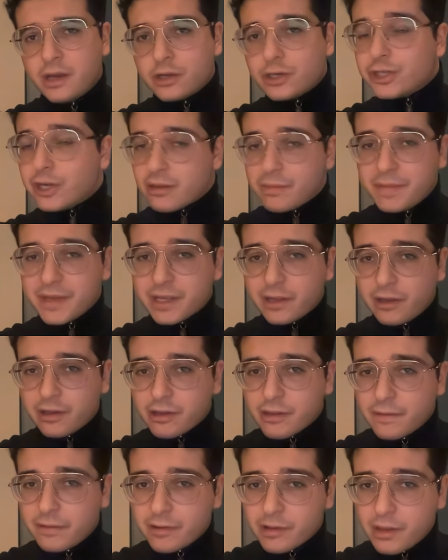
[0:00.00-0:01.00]
Just
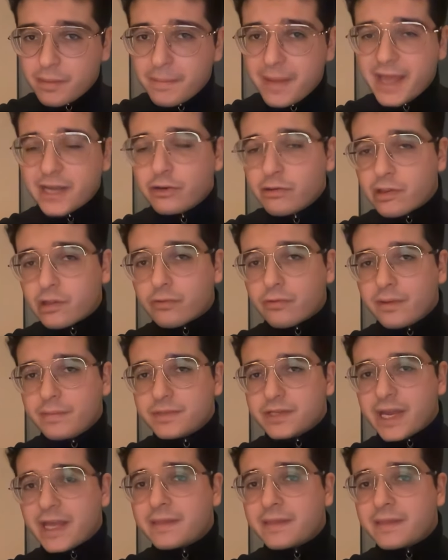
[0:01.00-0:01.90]
because there is a manuscript,